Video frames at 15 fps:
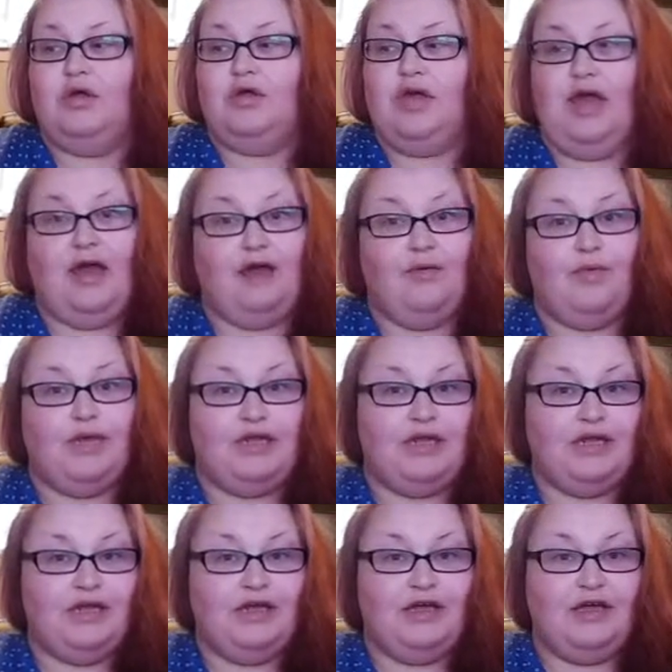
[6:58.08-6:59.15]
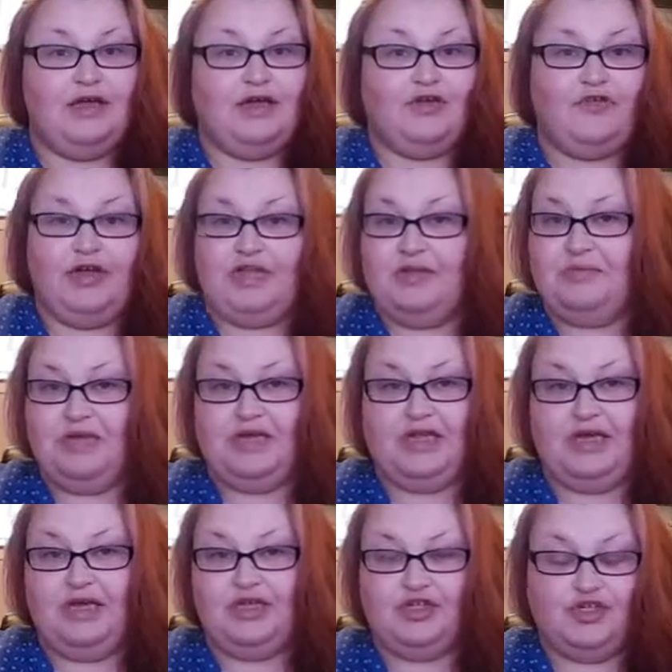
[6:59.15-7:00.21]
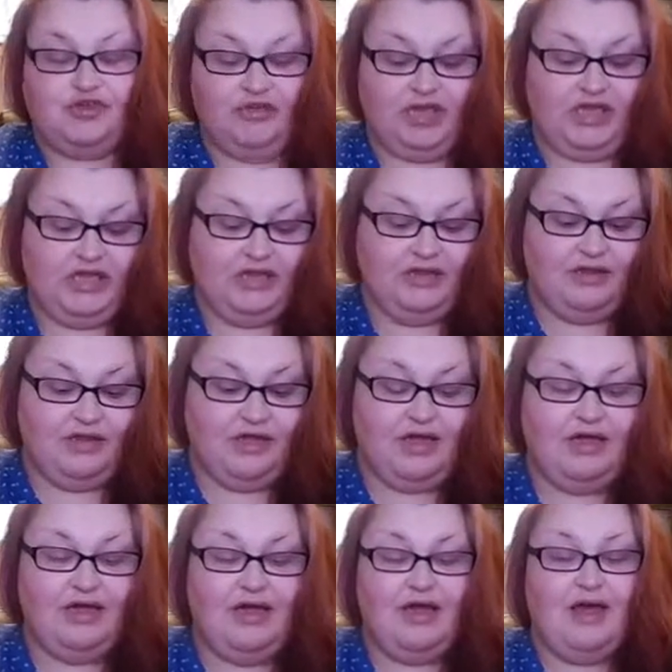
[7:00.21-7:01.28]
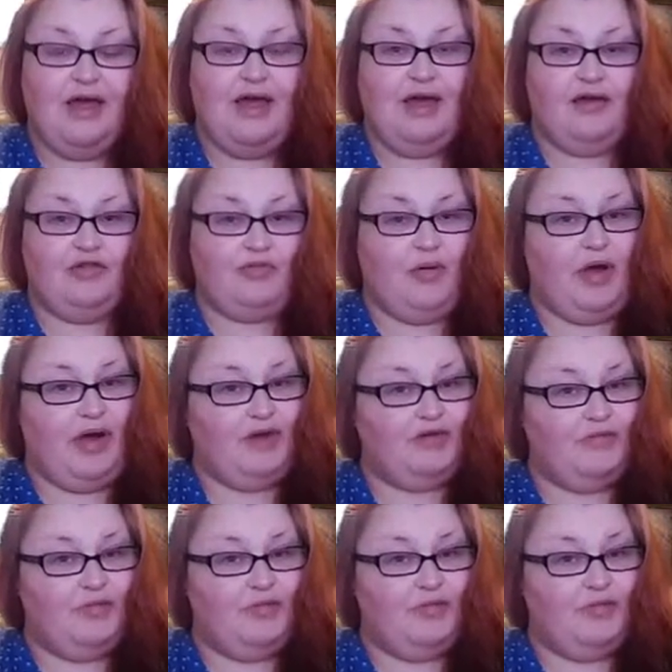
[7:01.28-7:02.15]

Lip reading: yeah, we did a Christmas thing just recently. I was proud of